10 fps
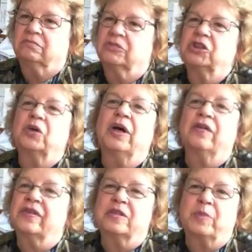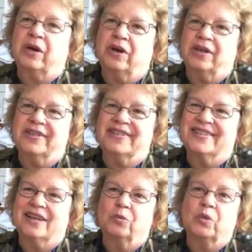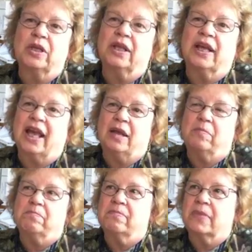So health disparities really came